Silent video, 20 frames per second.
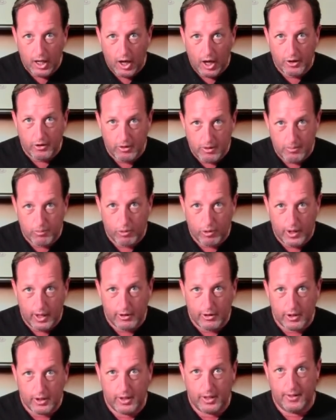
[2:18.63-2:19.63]
under the
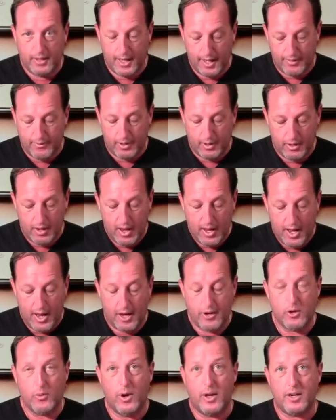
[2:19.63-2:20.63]
broiler in the oven,
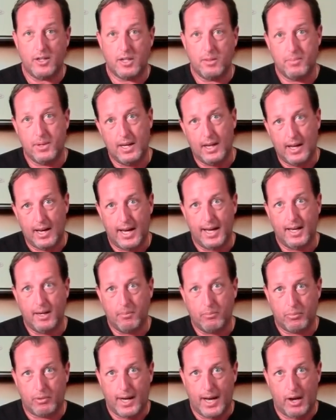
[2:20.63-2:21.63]
and you want it to be a
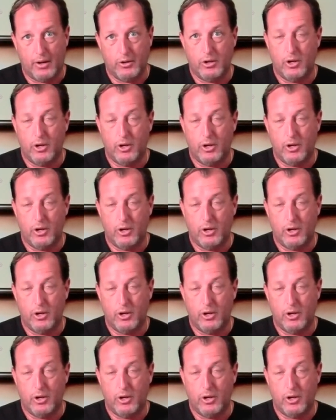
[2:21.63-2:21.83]
light brown.